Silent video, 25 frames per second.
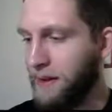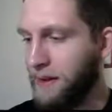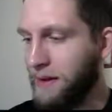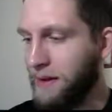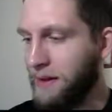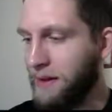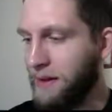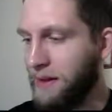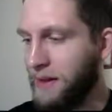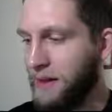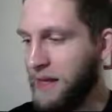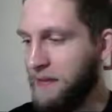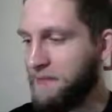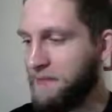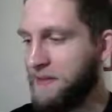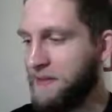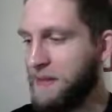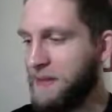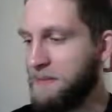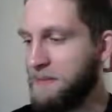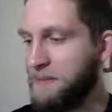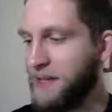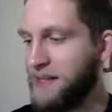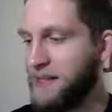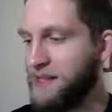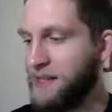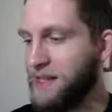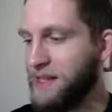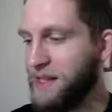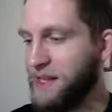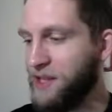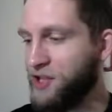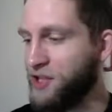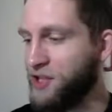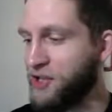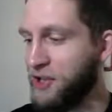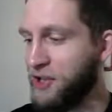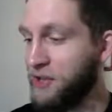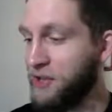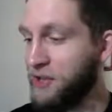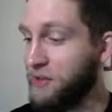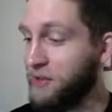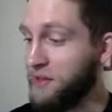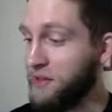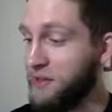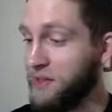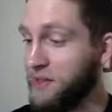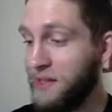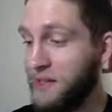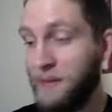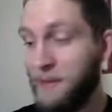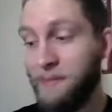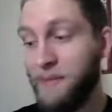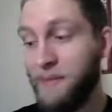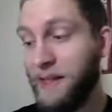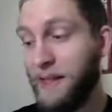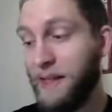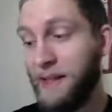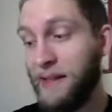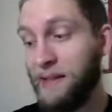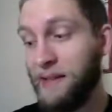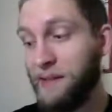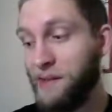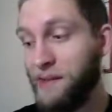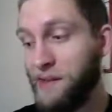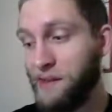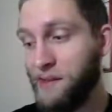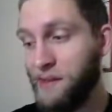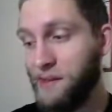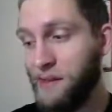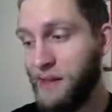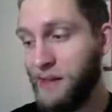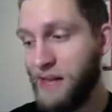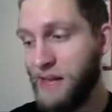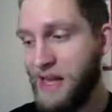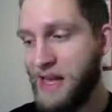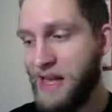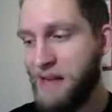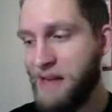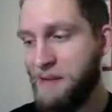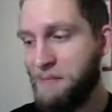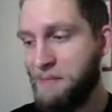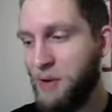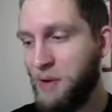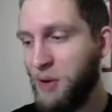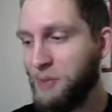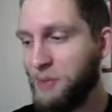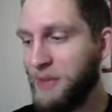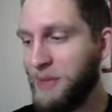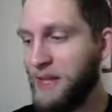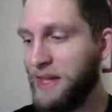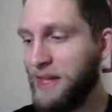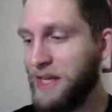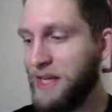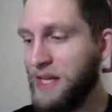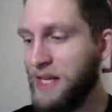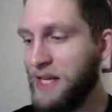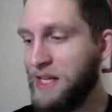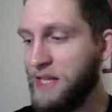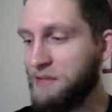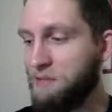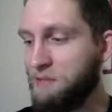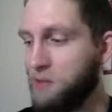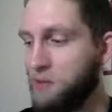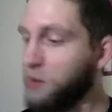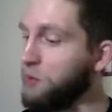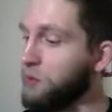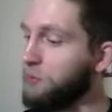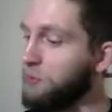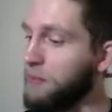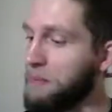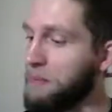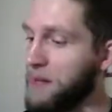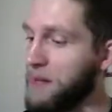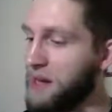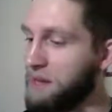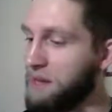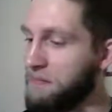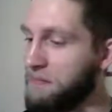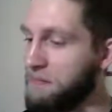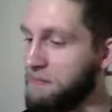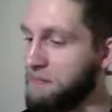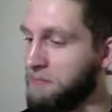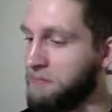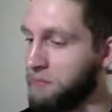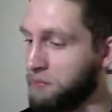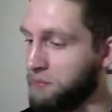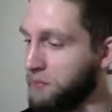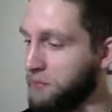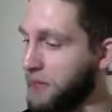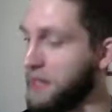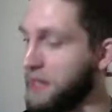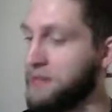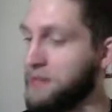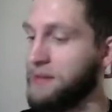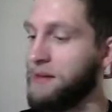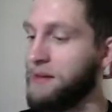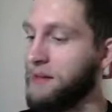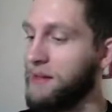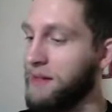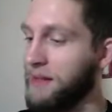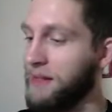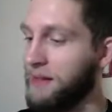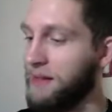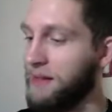Life in the big city sure is something else. Pokemon thieves roam about brazenly.